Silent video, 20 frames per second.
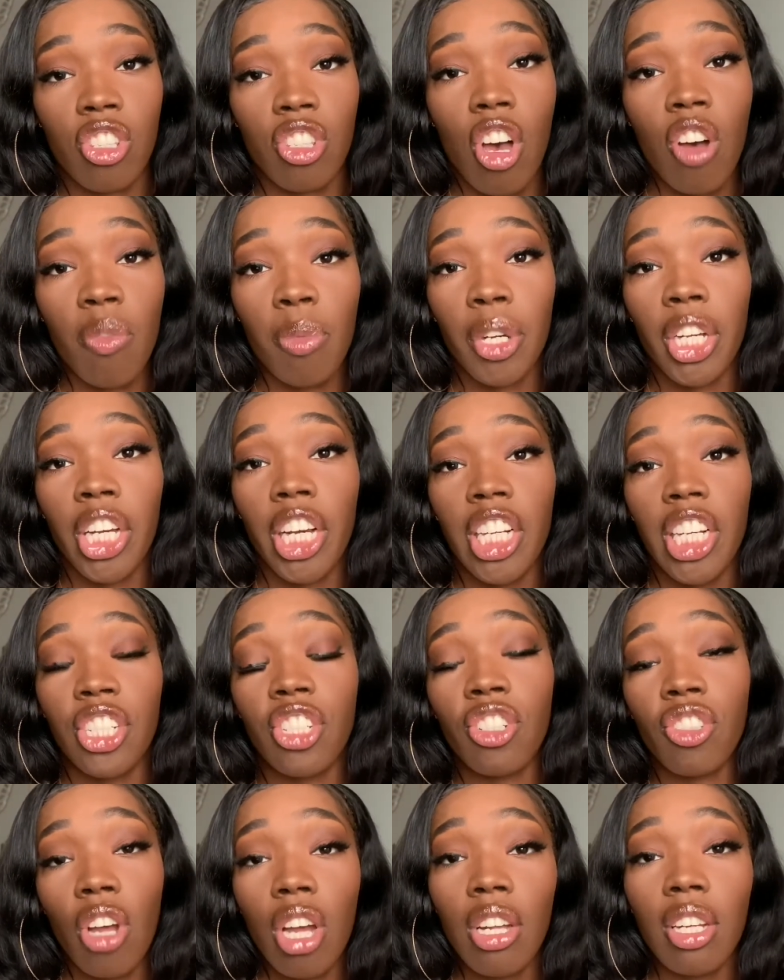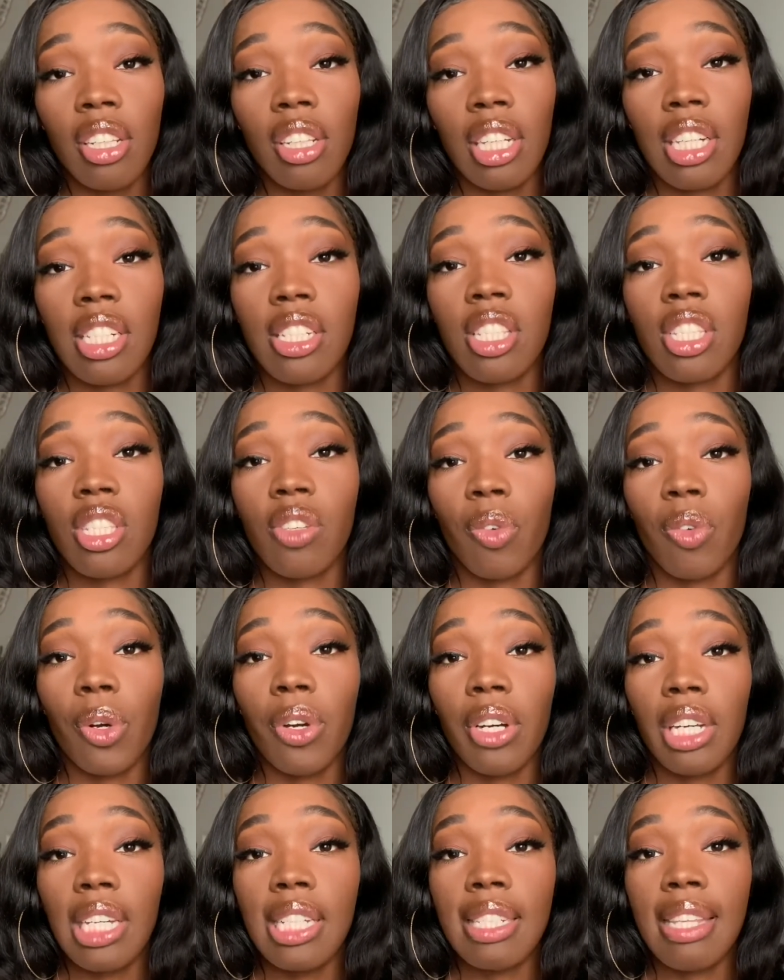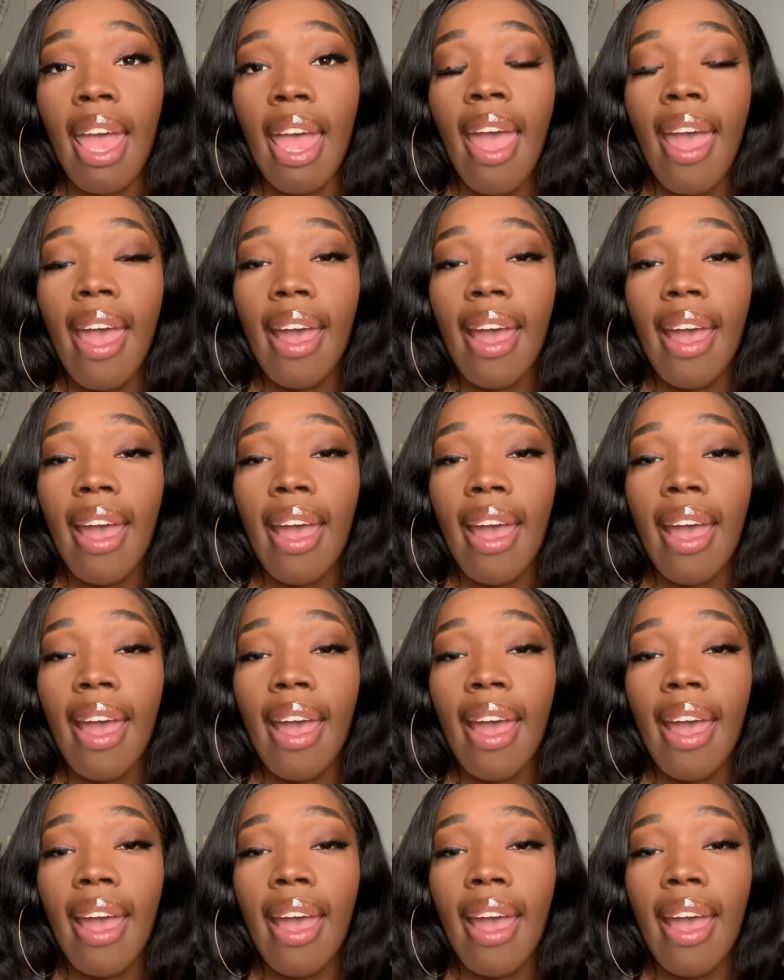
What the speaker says: sophomore year. And she started looking into sororities.